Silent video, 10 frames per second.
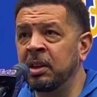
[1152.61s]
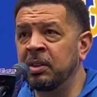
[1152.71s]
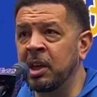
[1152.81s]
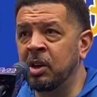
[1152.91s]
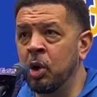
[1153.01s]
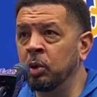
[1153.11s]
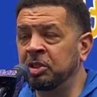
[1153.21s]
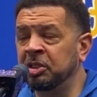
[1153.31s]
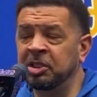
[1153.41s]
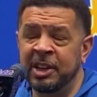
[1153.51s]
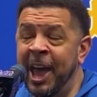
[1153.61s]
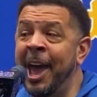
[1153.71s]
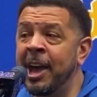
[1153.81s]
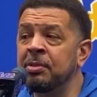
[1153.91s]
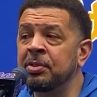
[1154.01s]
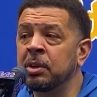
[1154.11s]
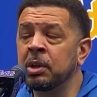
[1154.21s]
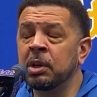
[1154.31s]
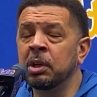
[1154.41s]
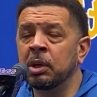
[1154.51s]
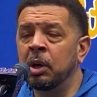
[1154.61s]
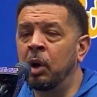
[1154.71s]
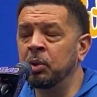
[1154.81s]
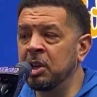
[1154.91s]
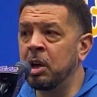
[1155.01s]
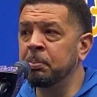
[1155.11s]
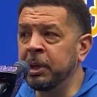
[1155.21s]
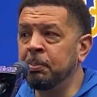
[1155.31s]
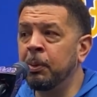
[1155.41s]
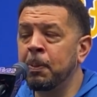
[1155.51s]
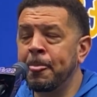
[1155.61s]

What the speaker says: that coaches can have on young people.